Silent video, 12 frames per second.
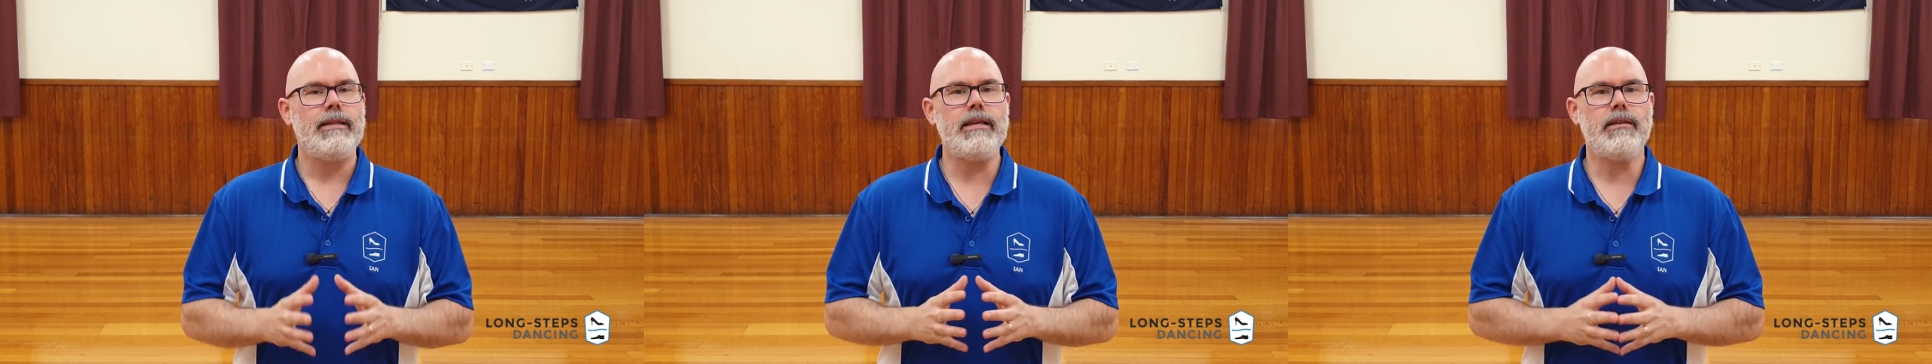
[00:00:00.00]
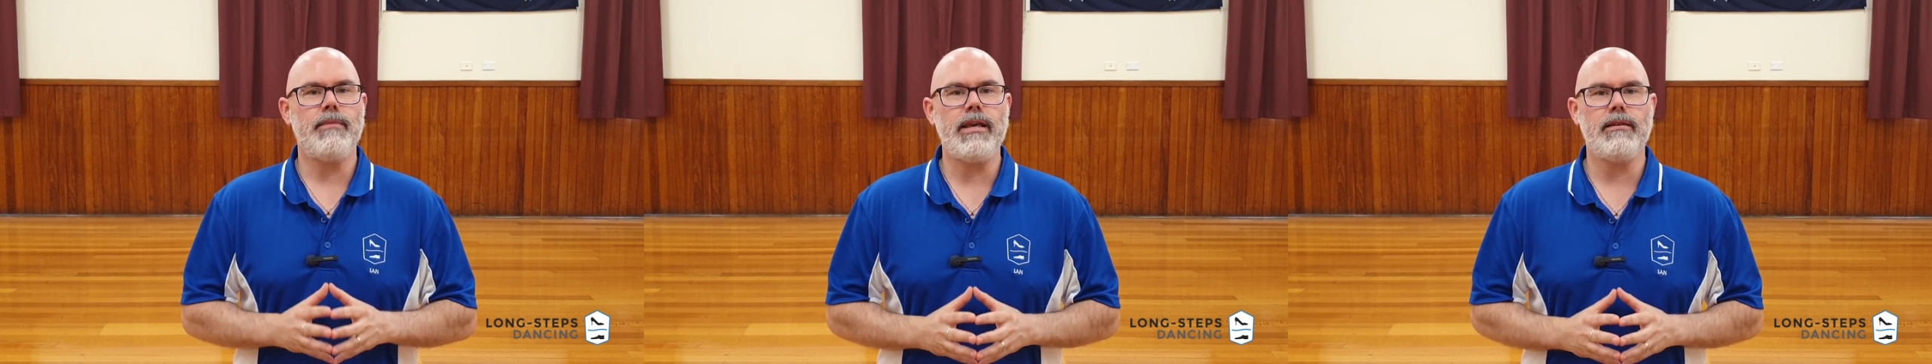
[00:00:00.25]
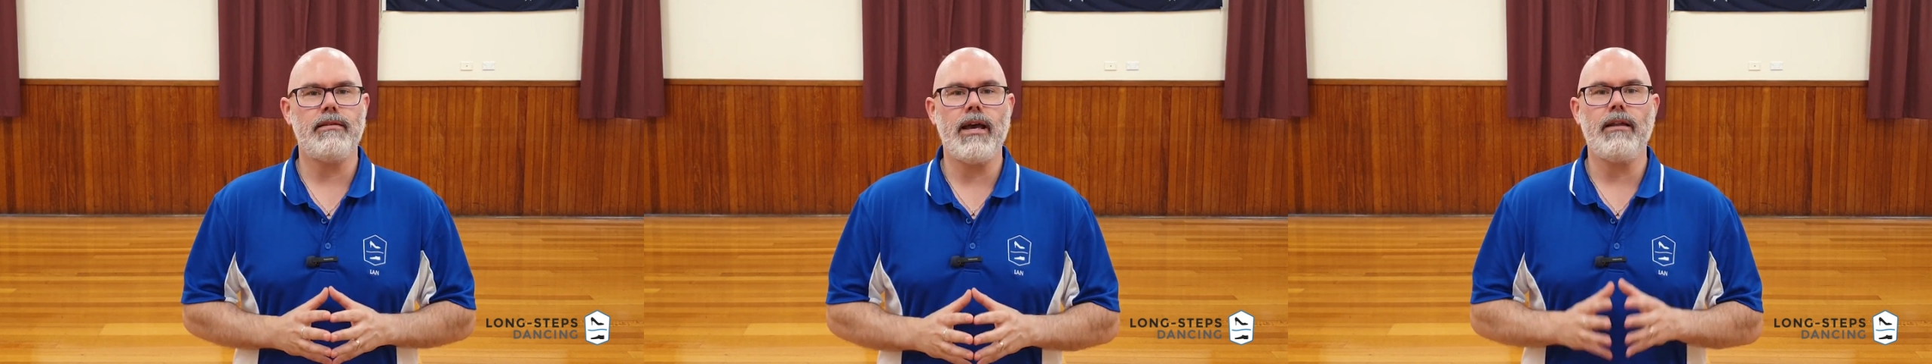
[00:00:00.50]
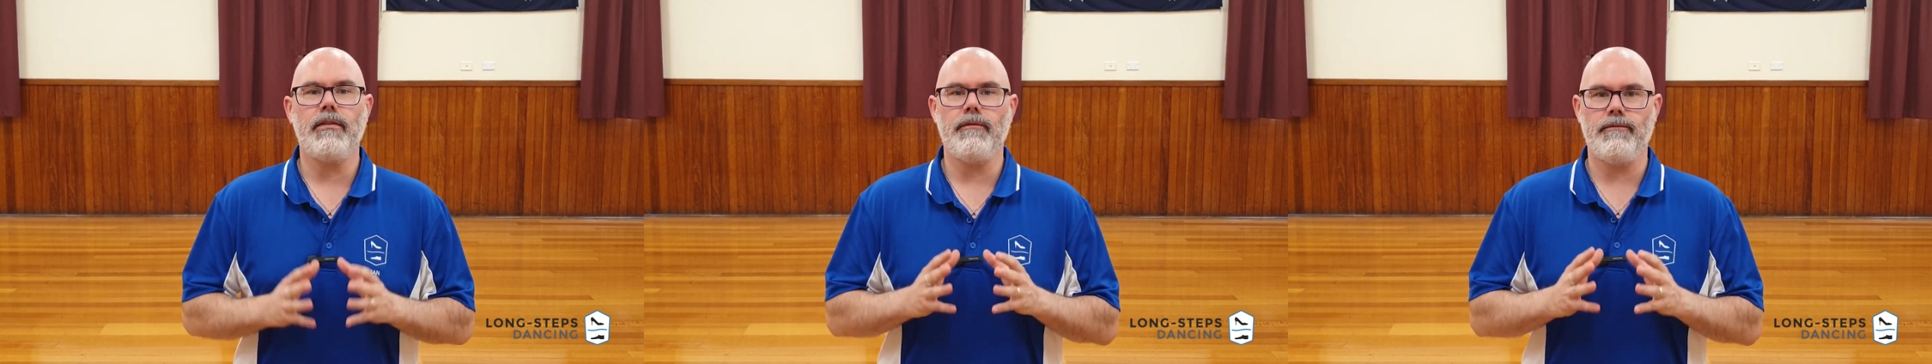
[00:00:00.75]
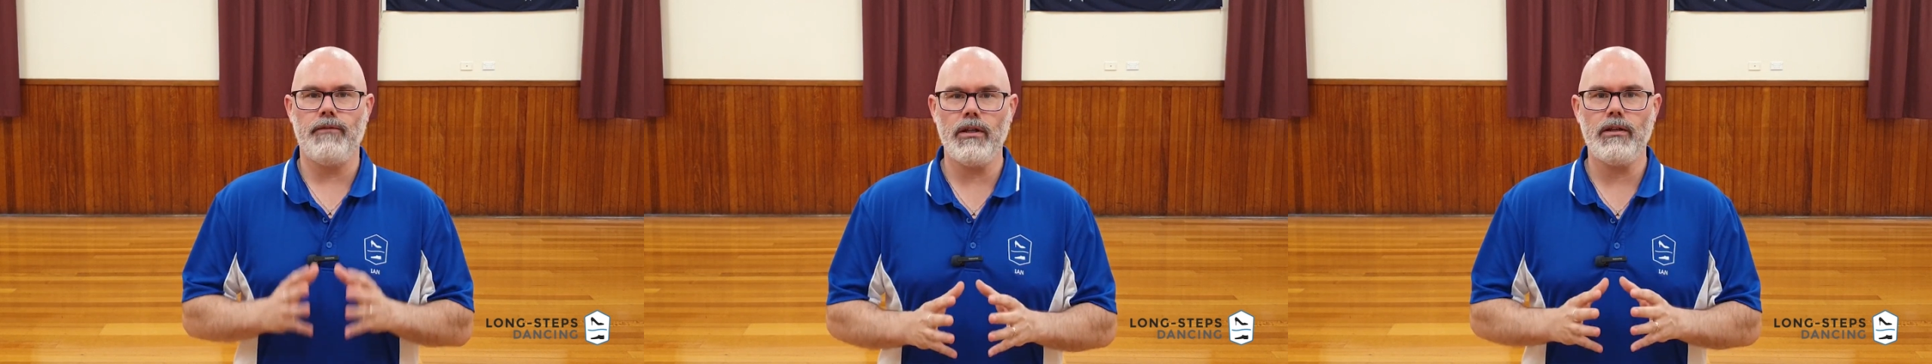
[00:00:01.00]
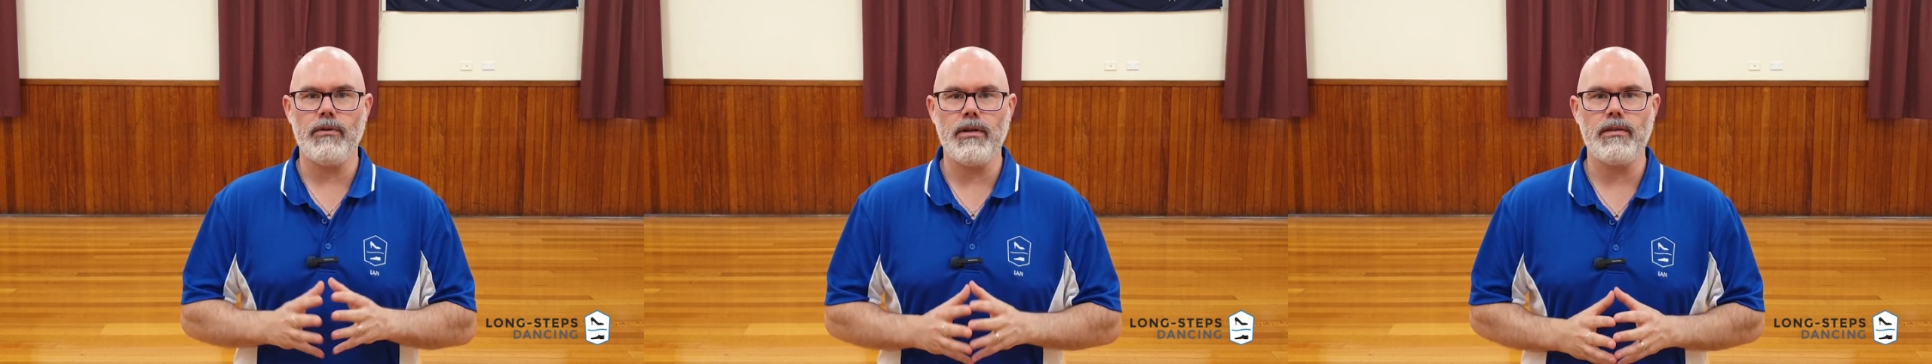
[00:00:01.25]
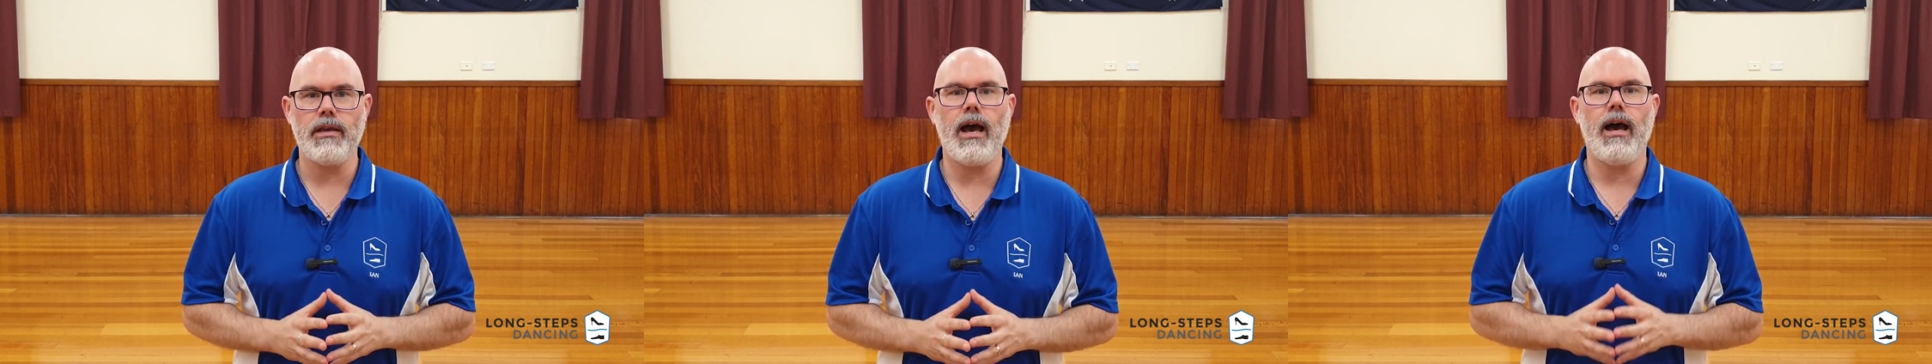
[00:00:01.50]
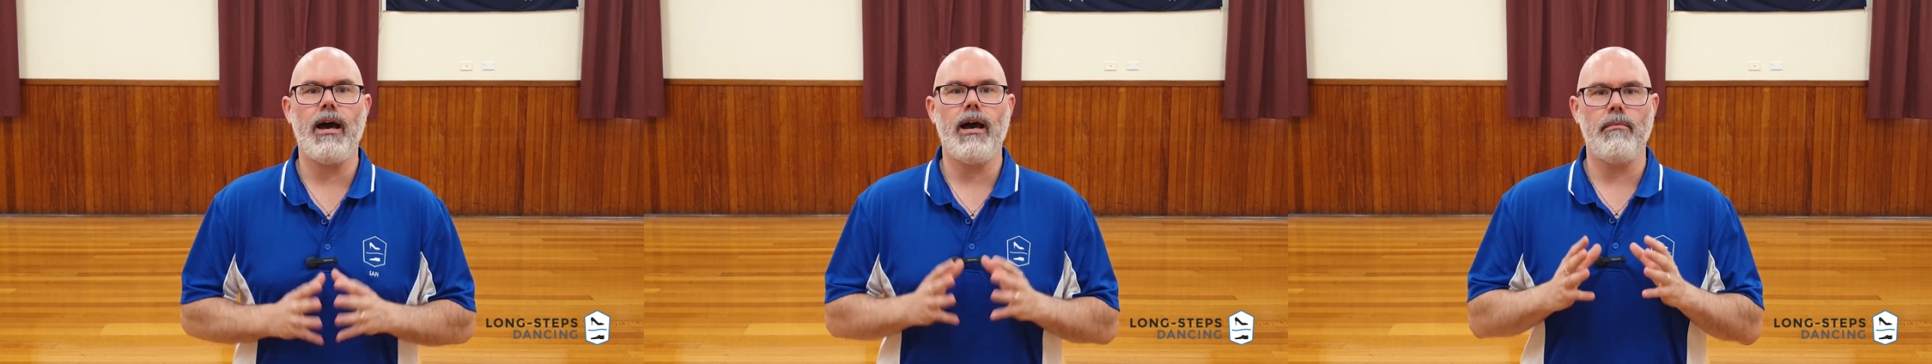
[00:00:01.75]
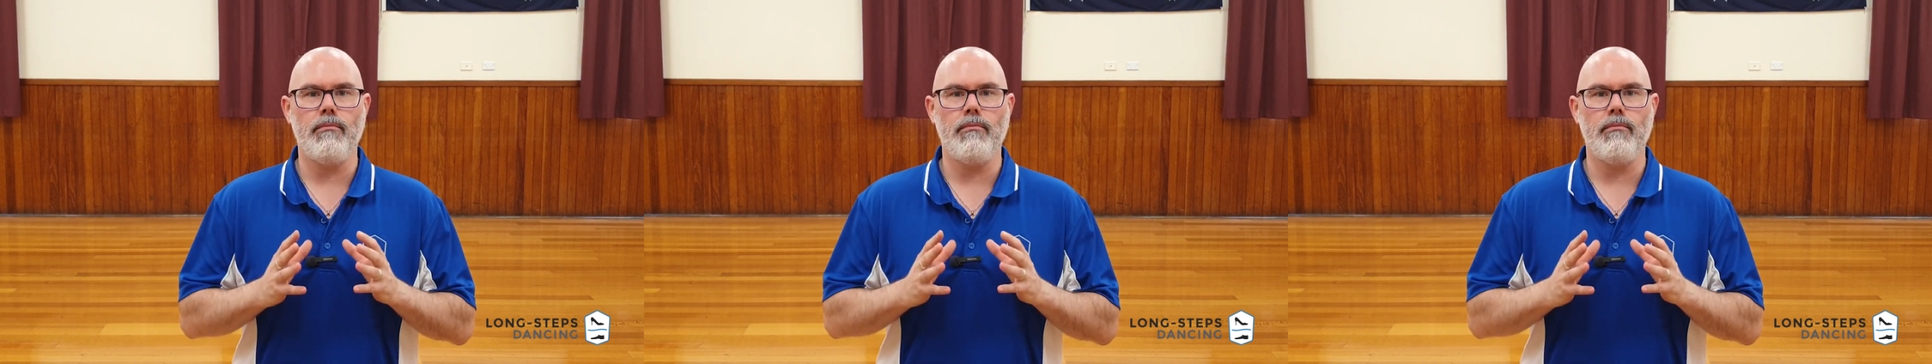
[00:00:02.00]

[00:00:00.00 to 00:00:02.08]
This means that the followers are